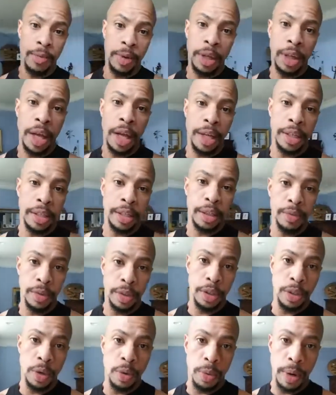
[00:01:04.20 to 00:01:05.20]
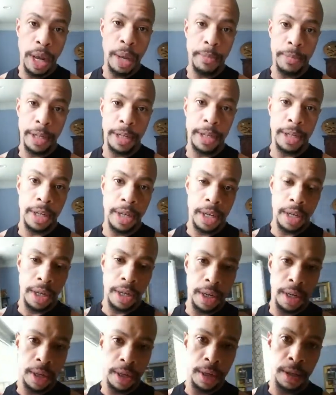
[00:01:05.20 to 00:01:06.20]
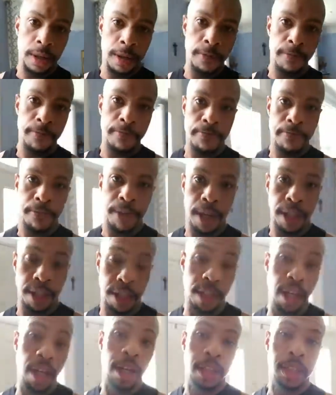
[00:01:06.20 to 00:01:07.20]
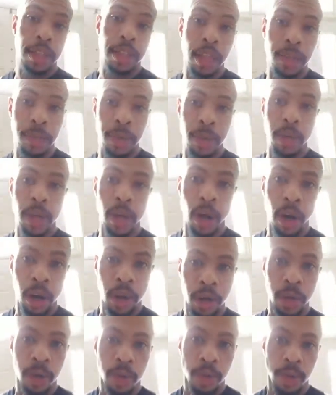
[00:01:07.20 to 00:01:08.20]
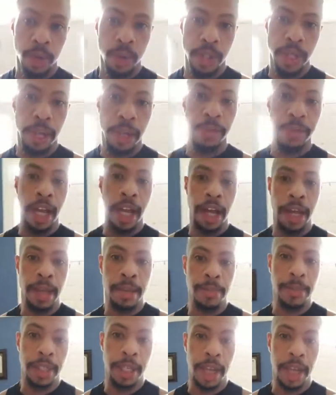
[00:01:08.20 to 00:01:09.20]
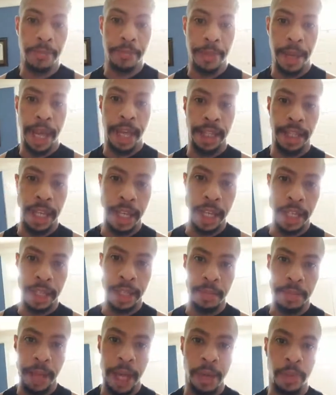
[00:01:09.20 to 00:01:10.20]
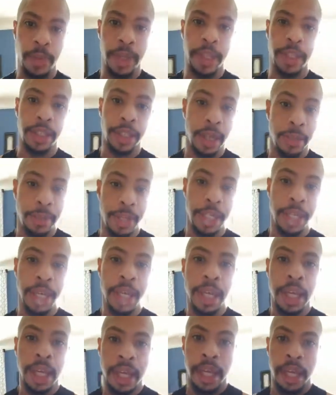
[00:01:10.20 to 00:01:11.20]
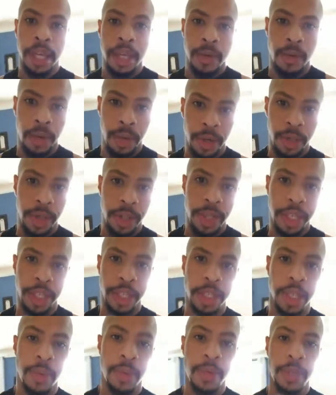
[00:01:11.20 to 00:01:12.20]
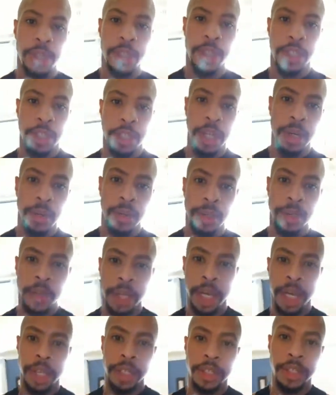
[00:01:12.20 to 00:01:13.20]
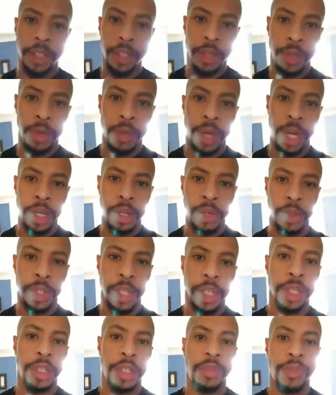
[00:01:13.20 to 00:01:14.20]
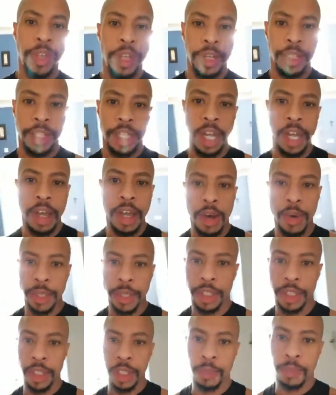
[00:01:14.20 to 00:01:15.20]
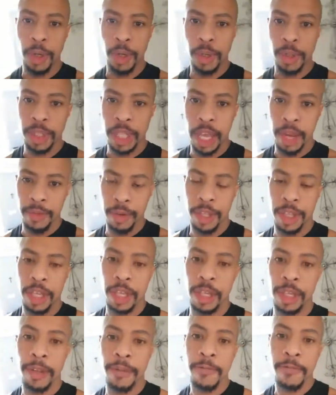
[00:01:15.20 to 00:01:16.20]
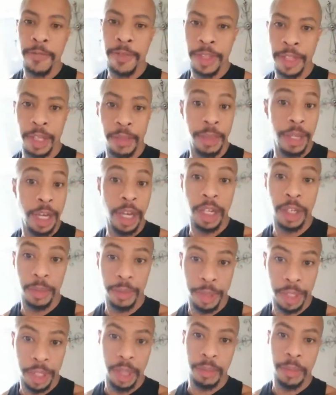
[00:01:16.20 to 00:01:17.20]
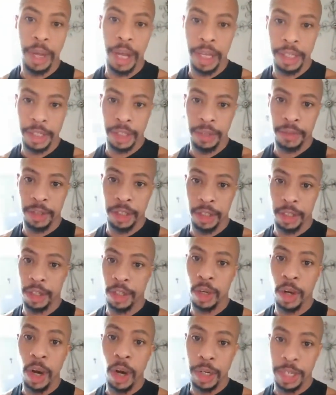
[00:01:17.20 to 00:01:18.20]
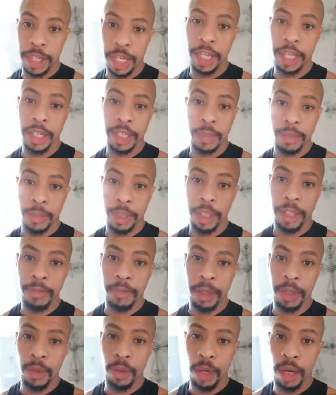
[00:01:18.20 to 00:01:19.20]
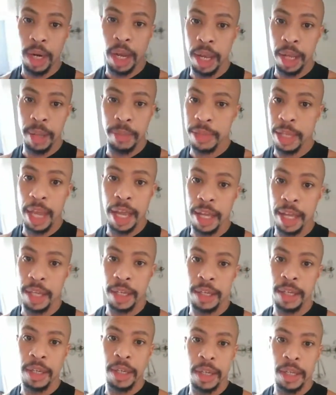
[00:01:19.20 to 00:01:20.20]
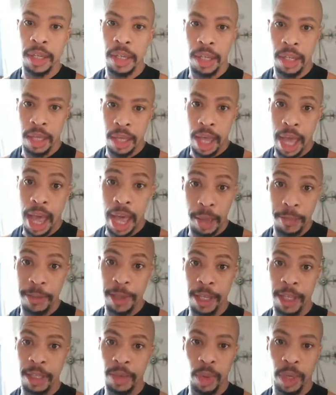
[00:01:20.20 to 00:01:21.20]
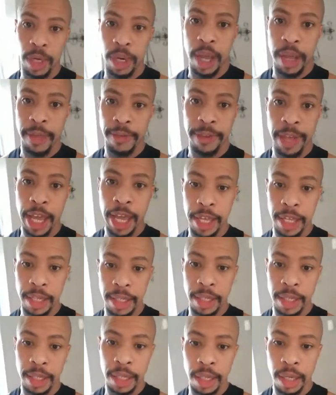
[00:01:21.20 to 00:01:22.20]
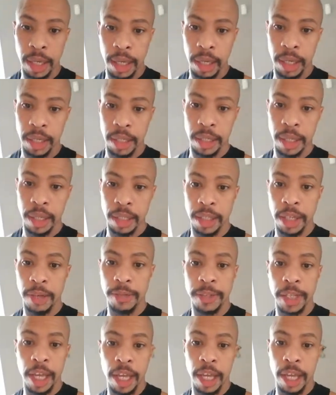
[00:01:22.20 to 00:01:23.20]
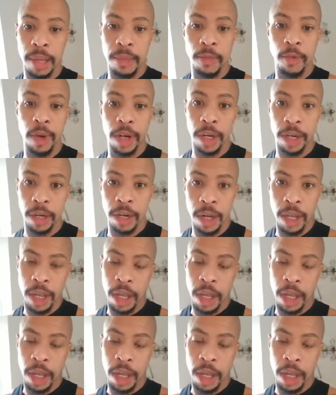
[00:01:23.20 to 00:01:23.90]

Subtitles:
realize it was so rampant. And it sucks. I mean, we all go through tough times and have bad days and bad weeks. I mean, one of the things I wanted to share with you guys, I don't think it's fair that I always just post everything to be 100% positive, because there are days, believe me, where I am not happy, where I've had a tough time, where